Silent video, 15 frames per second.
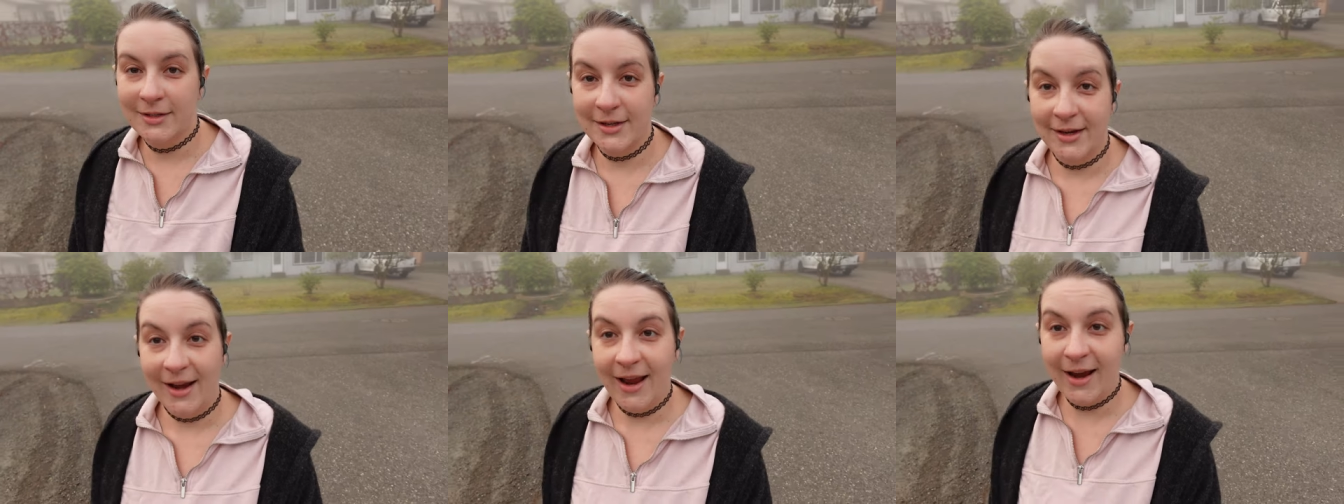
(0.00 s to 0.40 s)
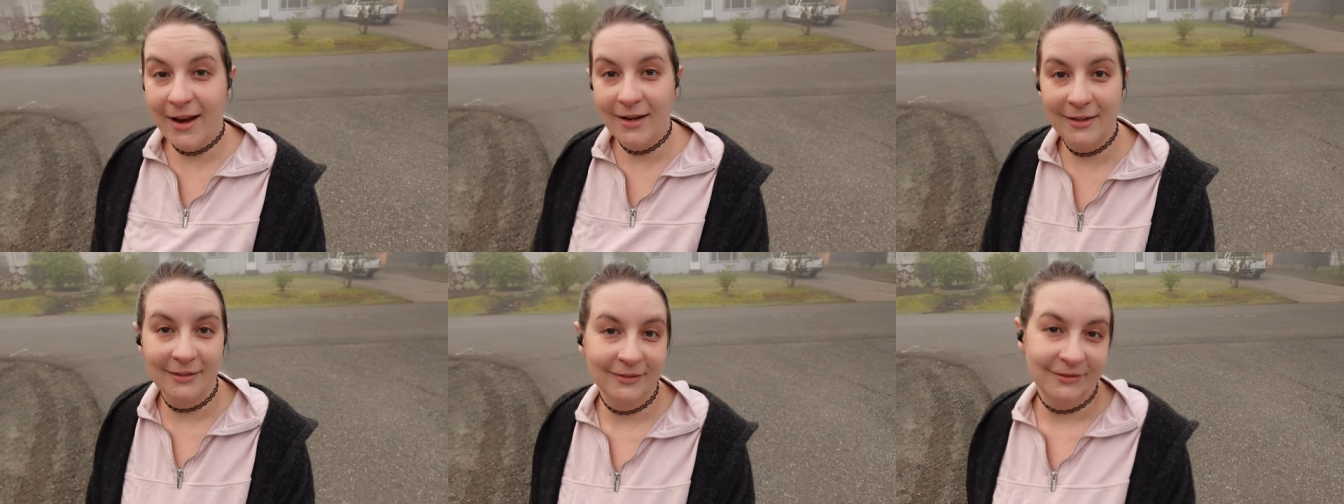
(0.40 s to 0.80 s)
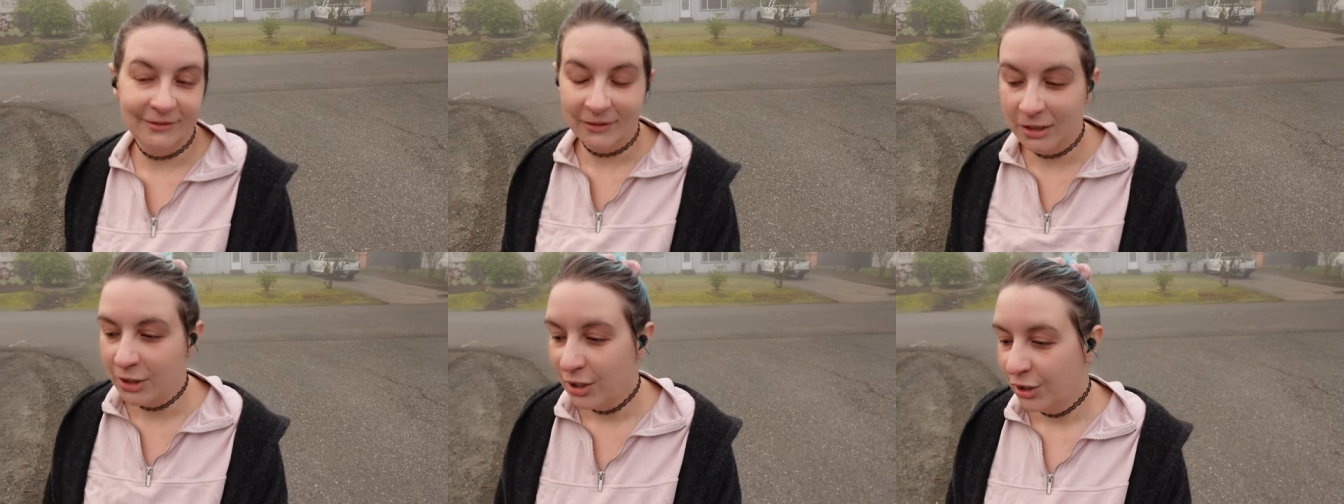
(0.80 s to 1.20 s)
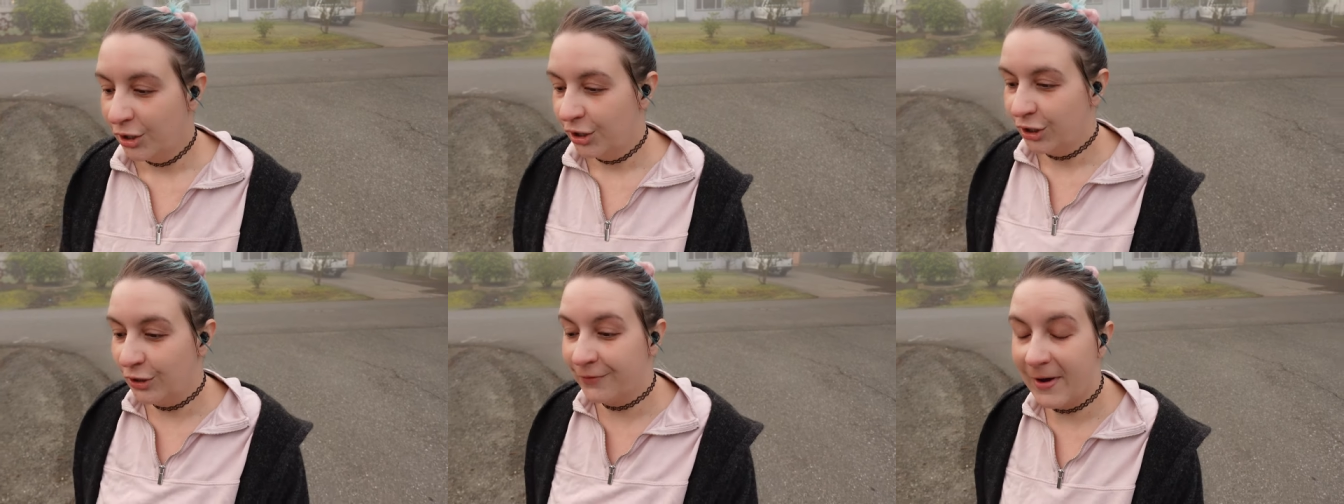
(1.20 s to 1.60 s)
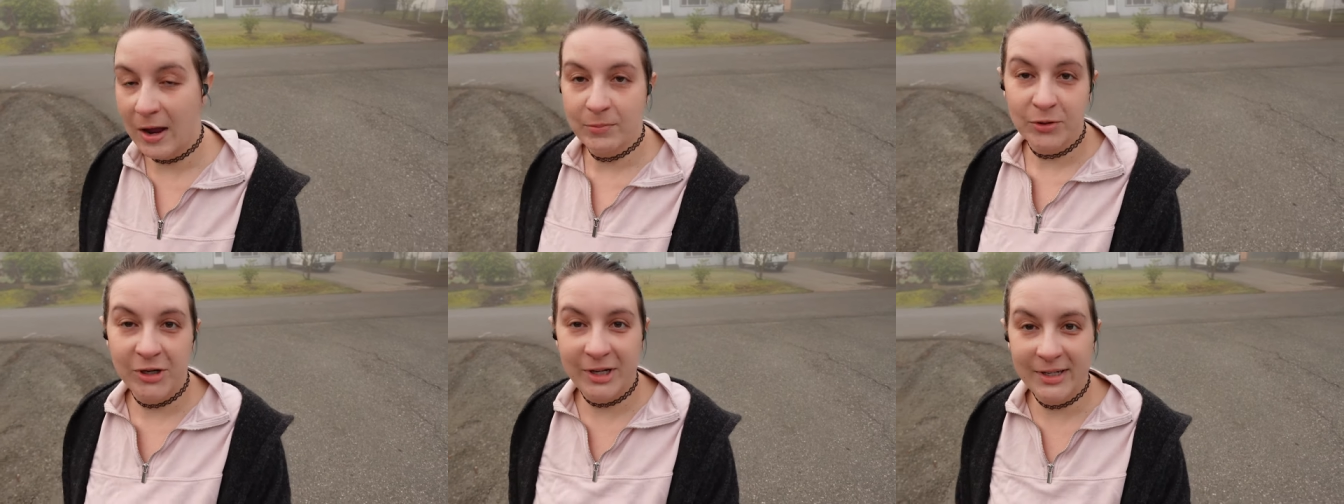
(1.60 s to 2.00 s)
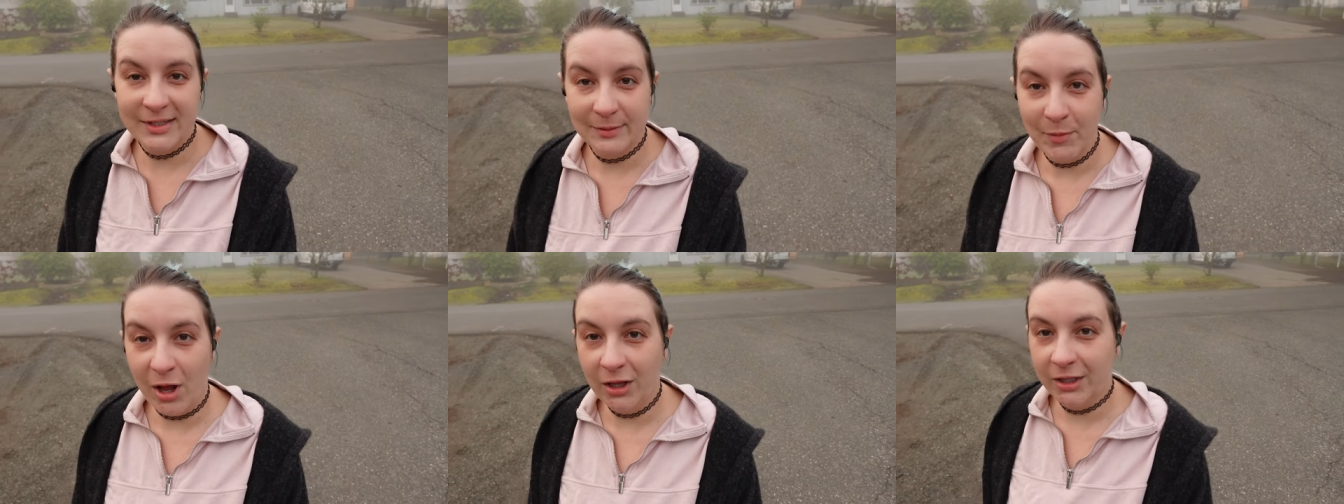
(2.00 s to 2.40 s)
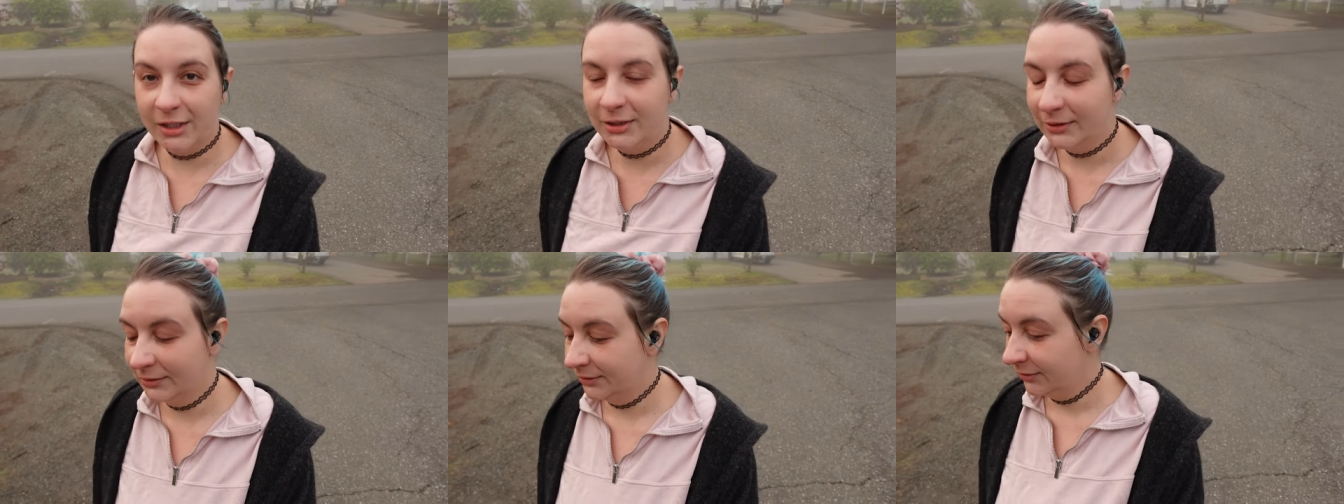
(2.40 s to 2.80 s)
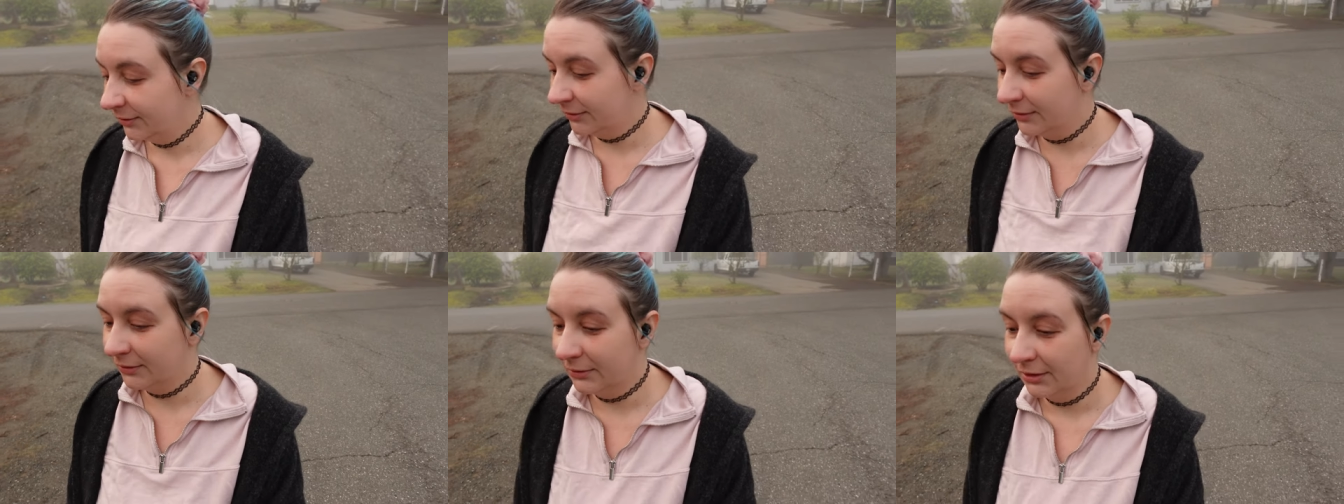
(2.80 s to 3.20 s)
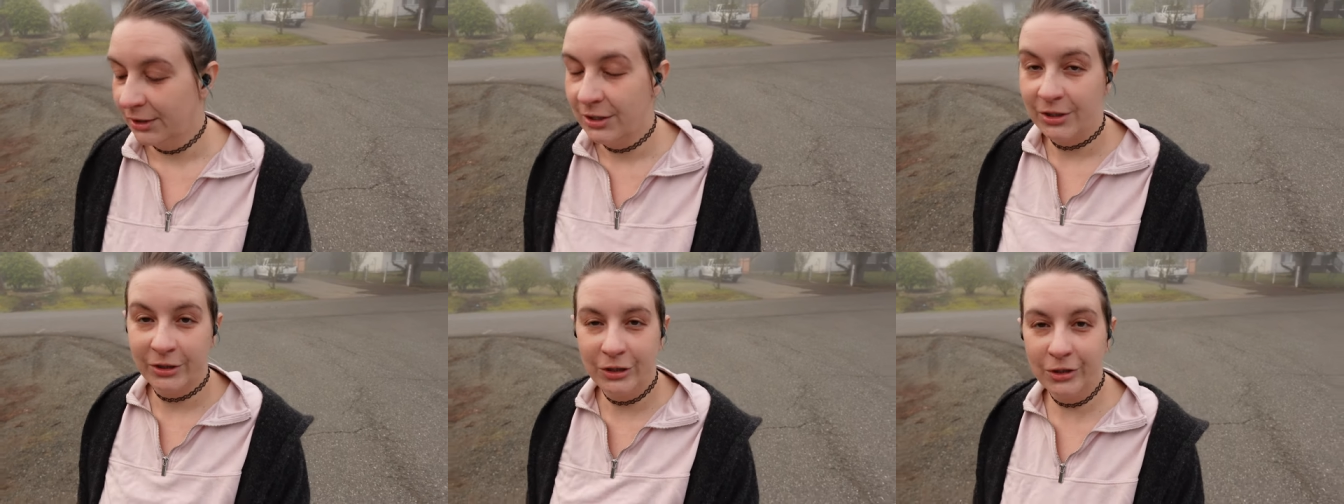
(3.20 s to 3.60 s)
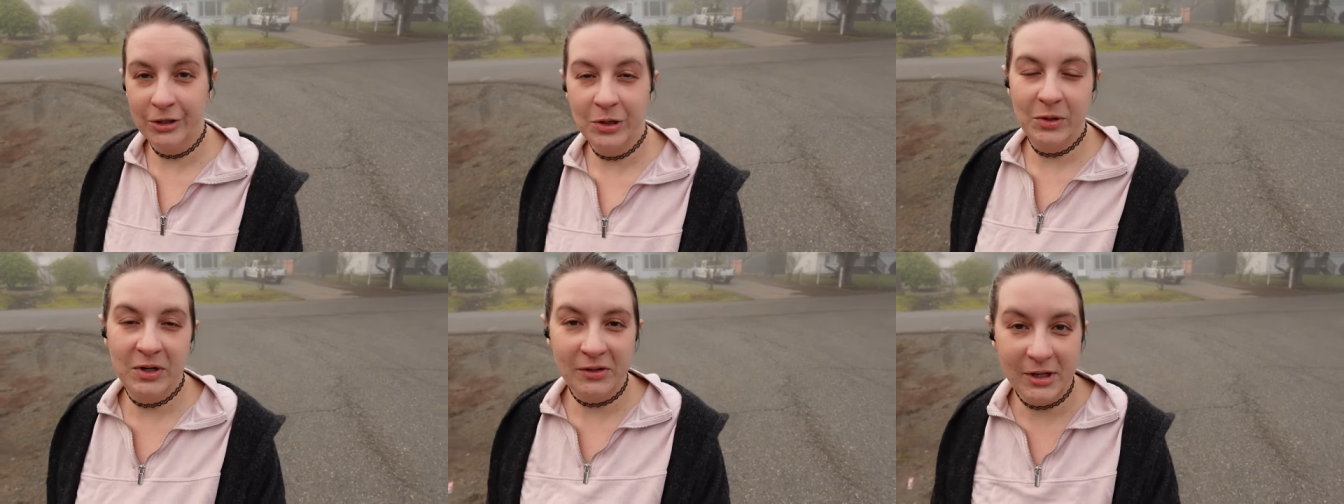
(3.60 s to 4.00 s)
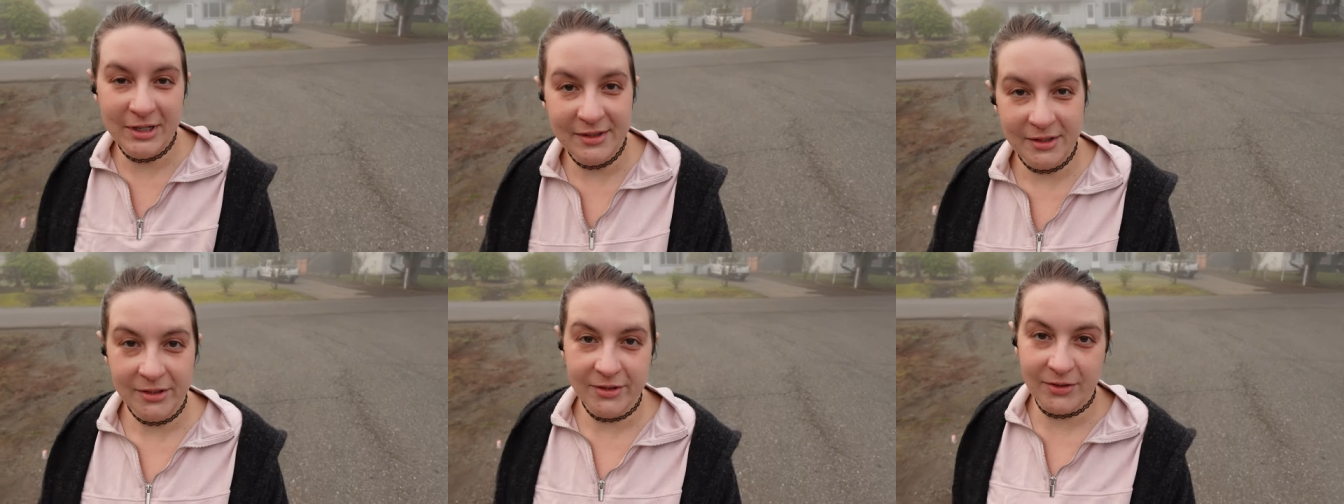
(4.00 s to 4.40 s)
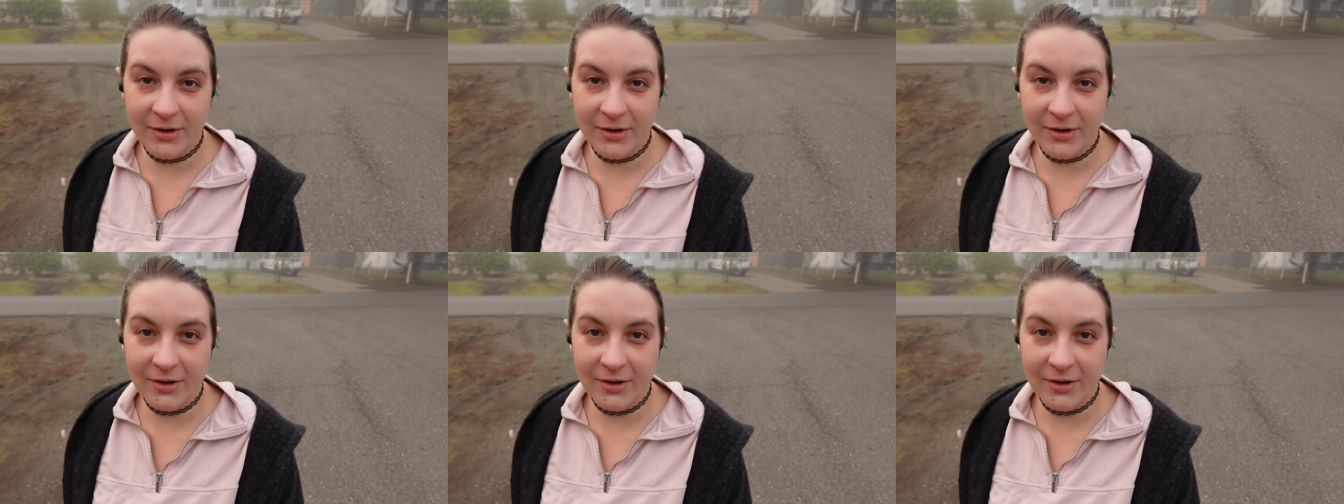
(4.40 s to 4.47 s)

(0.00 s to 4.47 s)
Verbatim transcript: said, hey, your fibroid is smaller, your uterus looks